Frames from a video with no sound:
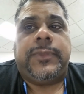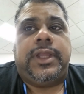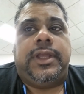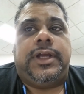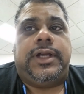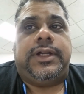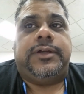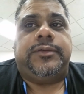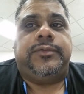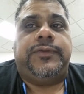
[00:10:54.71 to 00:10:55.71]
on,
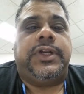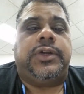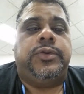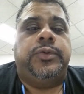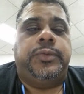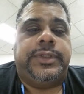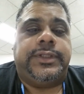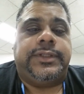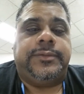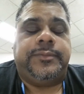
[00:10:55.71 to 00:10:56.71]
figure out who
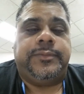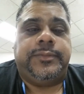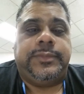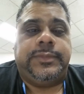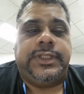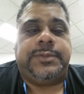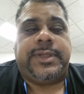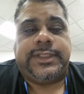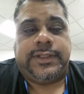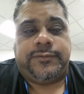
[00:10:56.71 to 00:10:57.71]
was
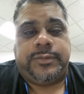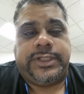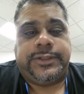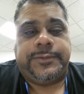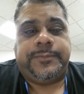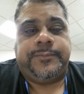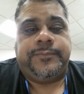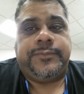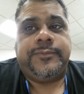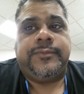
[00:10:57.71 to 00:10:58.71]
dispensing information.
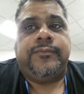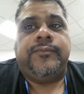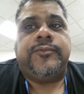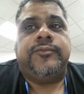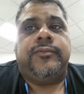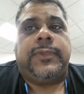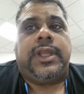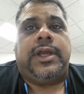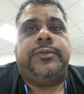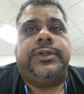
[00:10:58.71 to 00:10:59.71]

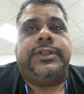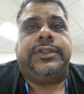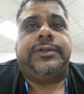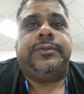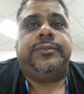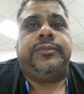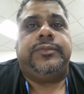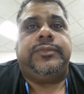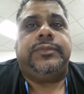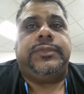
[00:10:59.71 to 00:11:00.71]
I was
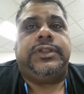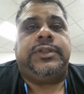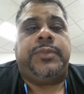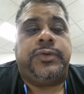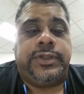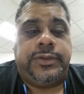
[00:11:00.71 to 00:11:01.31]
spoken to,